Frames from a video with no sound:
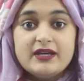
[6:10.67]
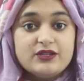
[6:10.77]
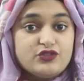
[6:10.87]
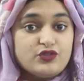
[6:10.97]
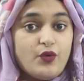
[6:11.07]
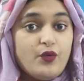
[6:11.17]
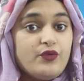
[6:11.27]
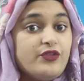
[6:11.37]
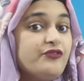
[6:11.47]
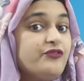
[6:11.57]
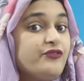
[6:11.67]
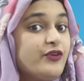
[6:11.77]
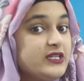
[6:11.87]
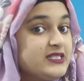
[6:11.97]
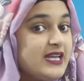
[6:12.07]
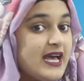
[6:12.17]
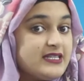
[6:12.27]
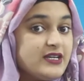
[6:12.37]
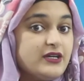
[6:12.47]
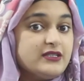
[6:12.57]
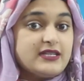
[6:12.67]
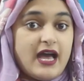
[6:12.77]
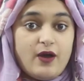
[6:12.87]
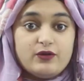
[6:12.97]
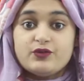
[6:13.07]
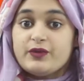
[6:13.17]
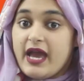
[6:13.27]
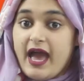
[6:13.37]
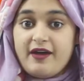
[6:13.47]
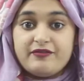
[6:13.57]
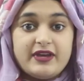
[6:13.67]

So the first letter sound we have